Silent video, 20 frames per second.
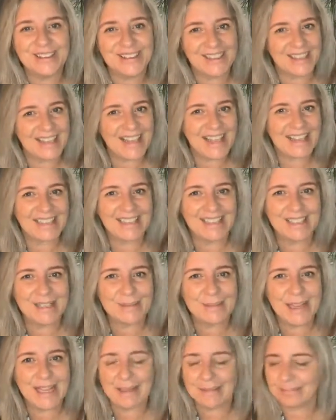So that's
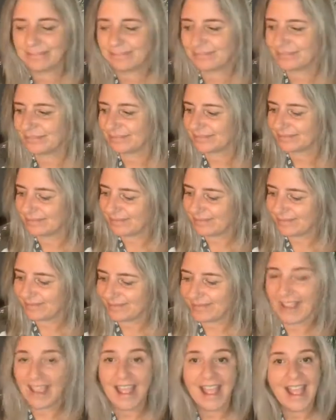the B.
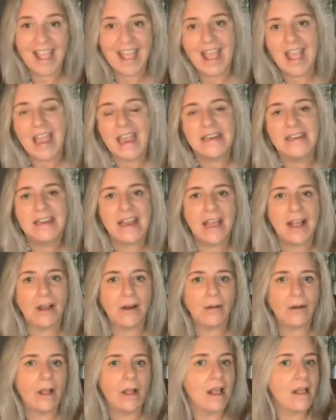
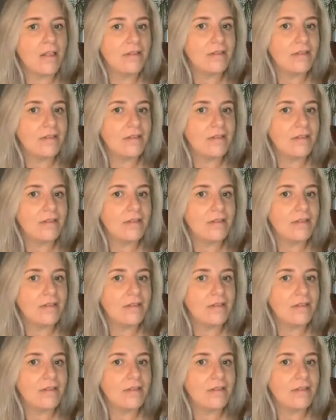Now,